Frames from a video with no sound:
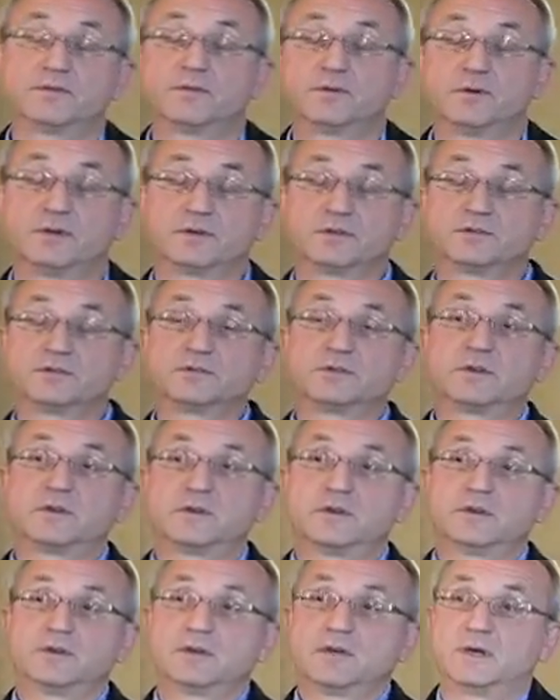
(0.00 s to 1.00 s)
was
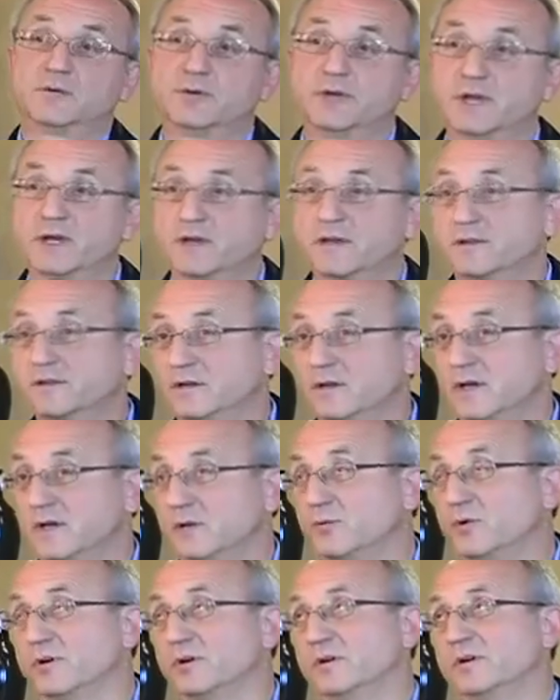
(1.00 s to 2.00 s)

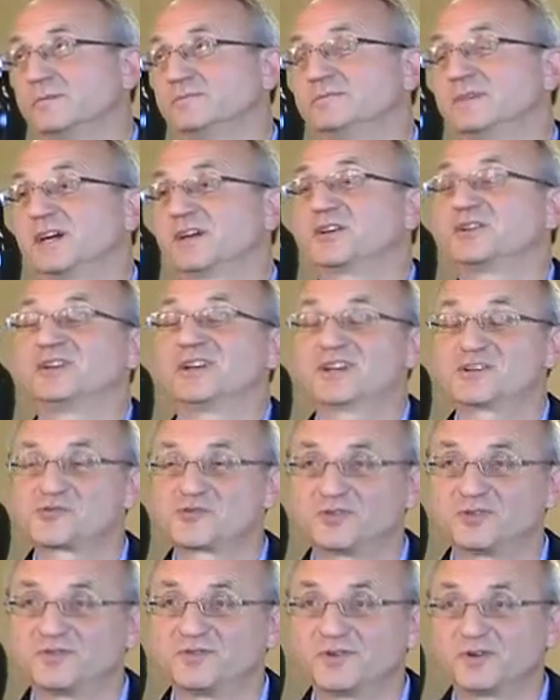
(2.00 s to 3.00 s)
our
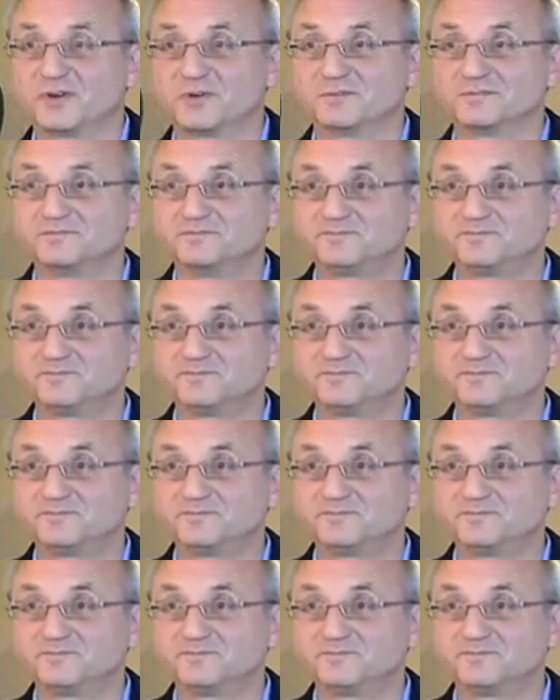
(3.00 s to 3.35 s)
architectural firm.